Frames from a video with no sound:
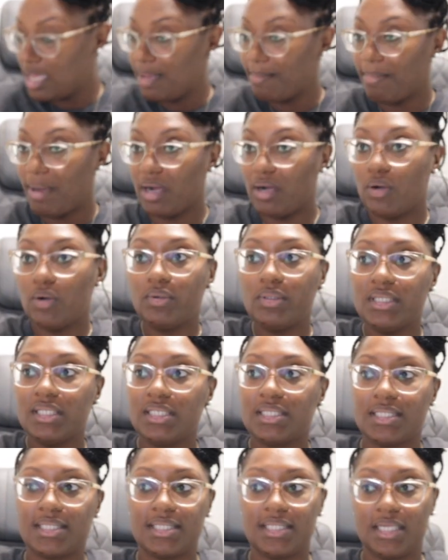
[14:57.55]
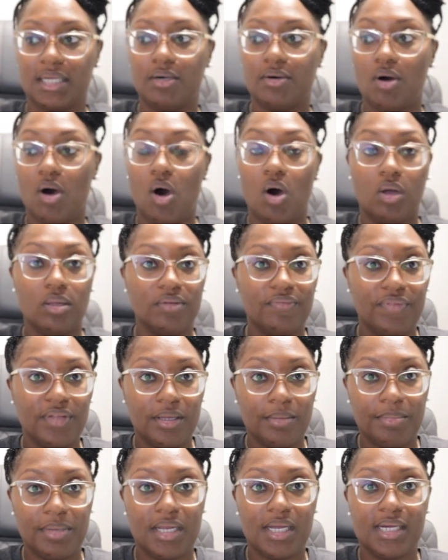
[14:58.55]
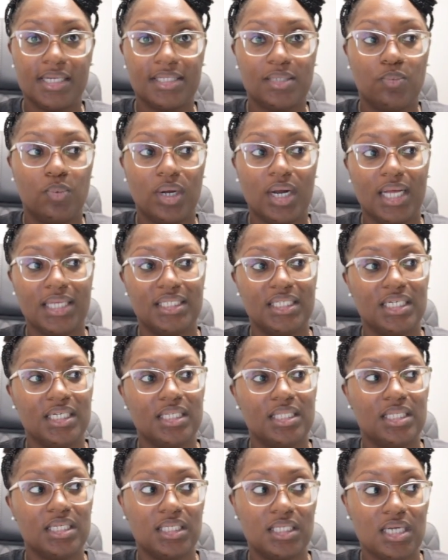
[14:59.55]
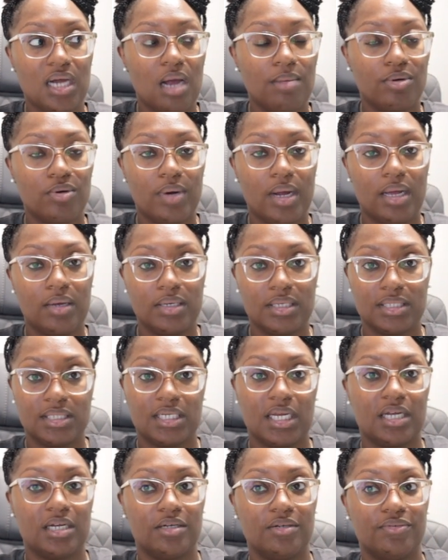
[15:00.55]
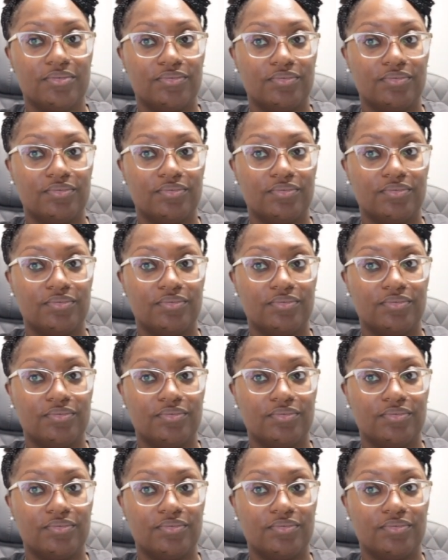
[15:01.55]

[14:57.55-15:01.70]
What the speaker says: My goal is to sell all of them, because of what I did this time around. Instead of